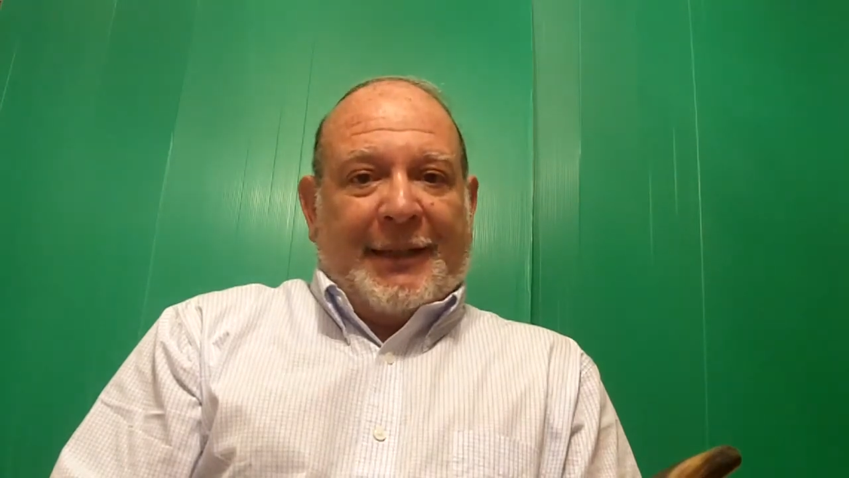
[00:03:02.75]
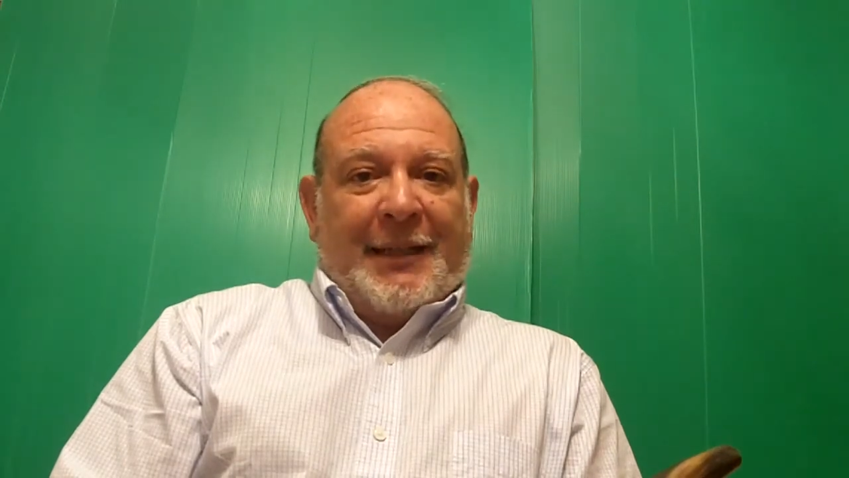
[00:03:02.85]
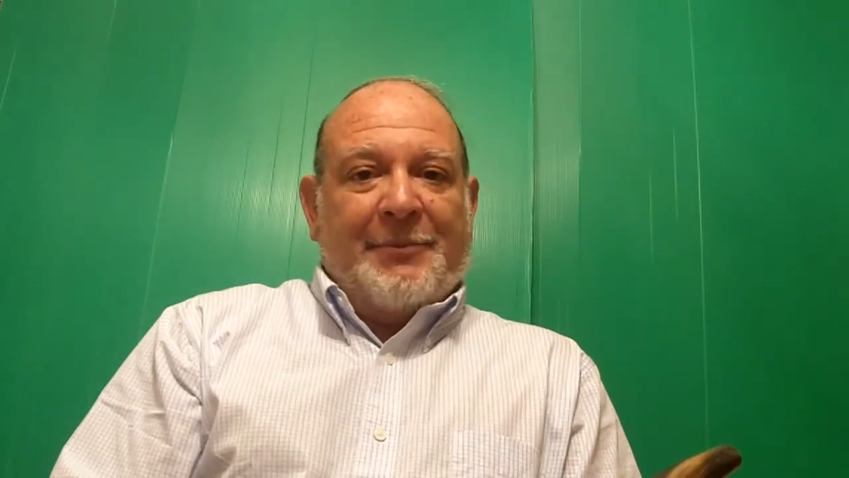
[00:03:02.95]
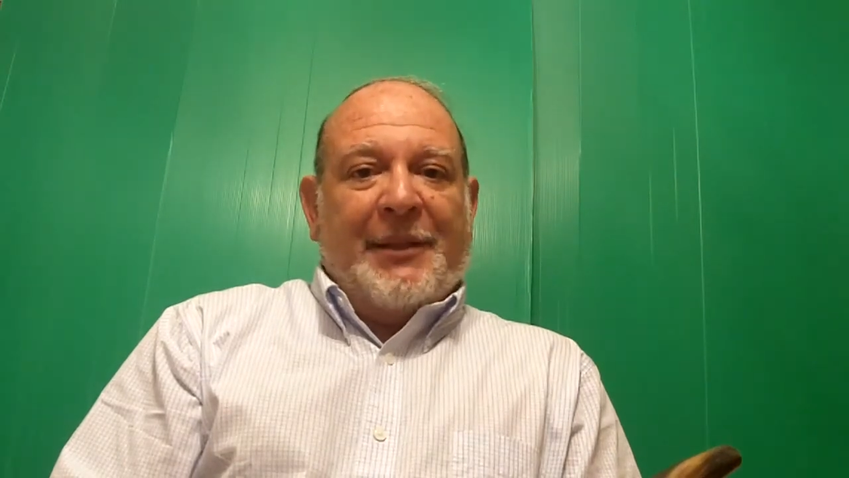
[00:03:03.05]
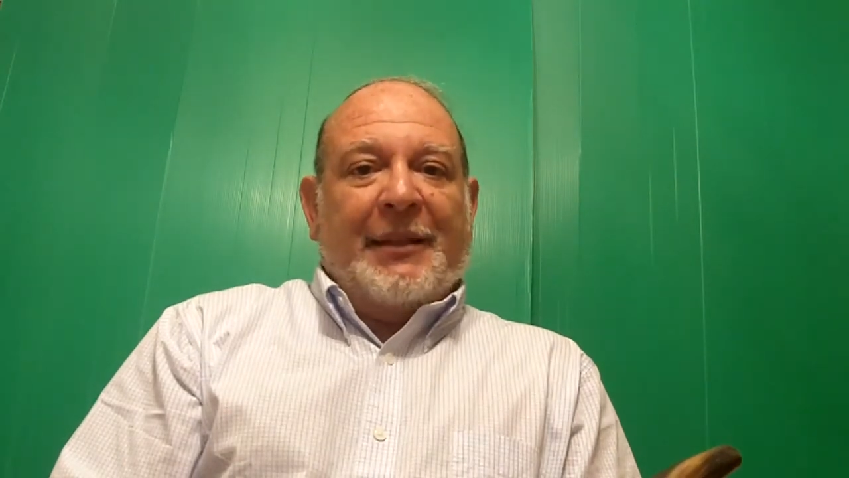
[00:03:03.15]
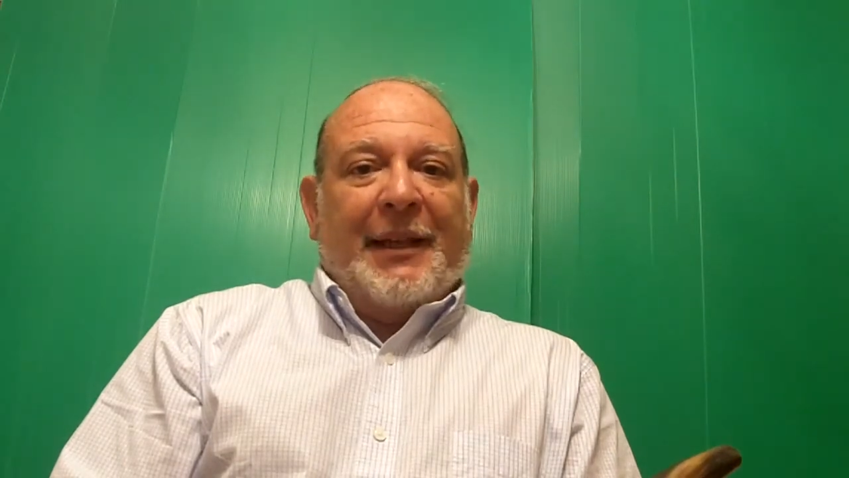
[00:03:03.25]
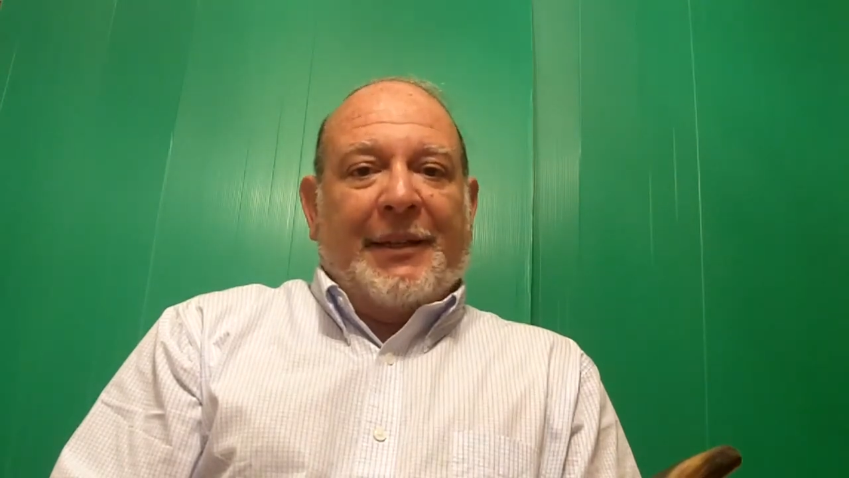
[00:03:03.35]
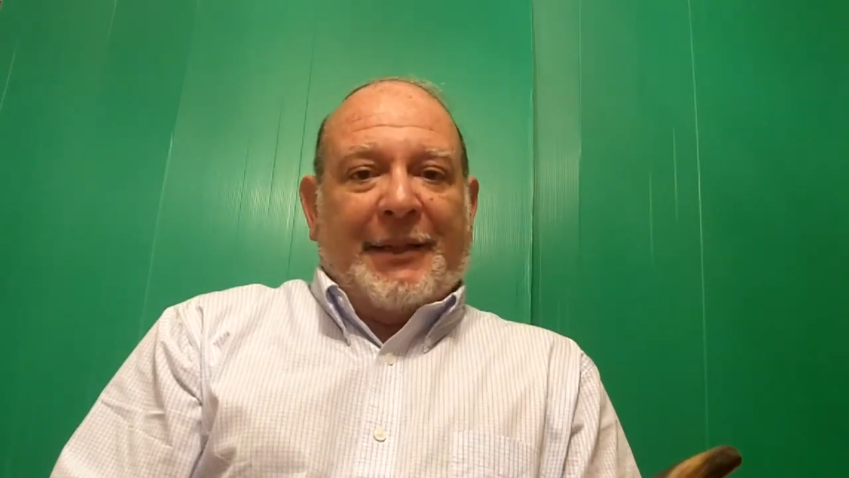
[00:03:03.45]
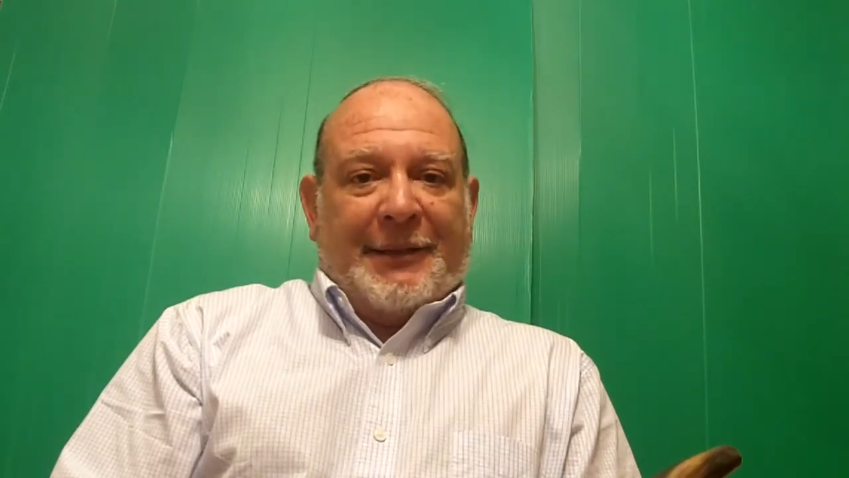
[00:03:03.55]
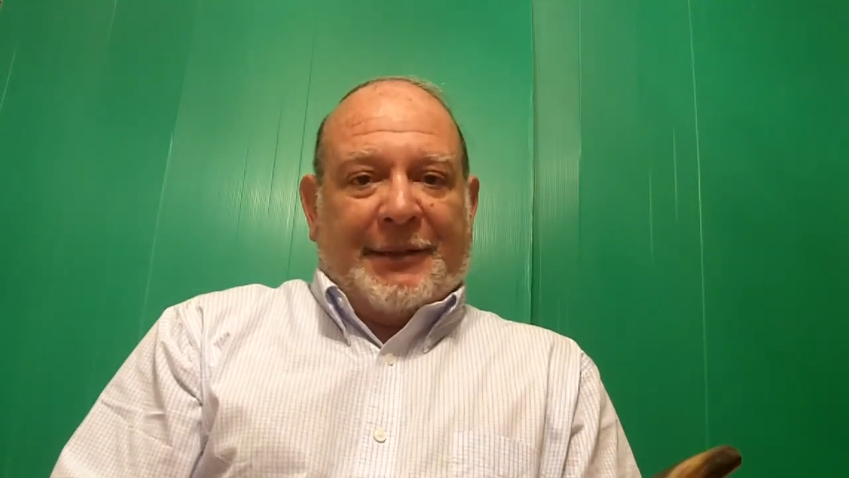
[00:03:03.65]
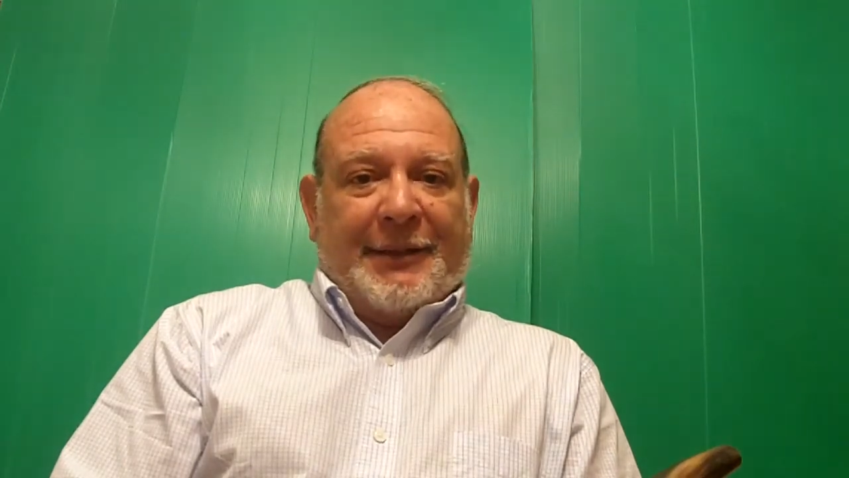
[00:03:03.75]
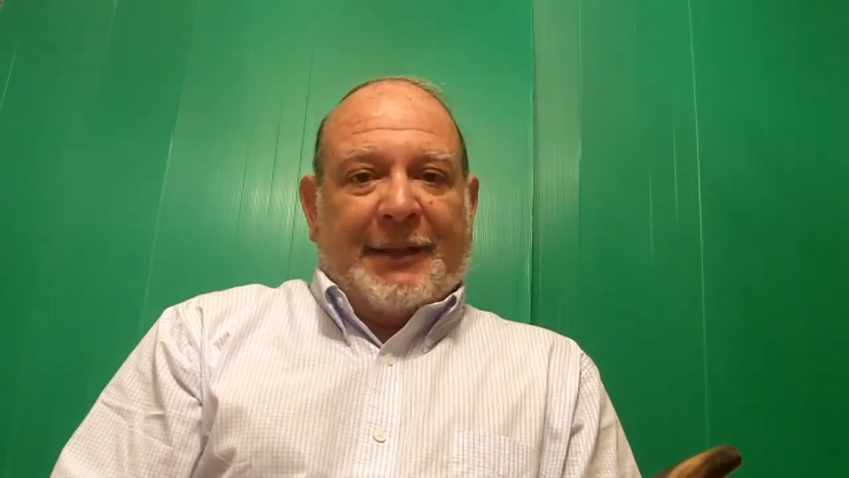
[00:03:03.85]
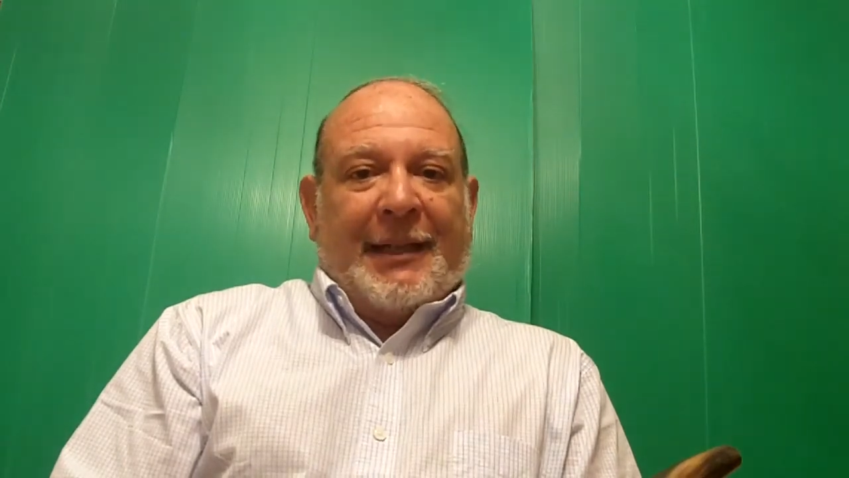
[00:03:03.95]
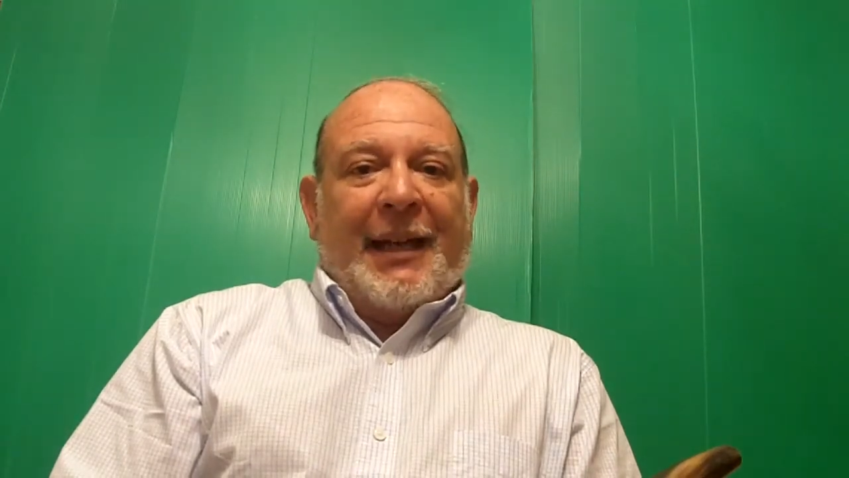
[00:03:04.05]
and be like us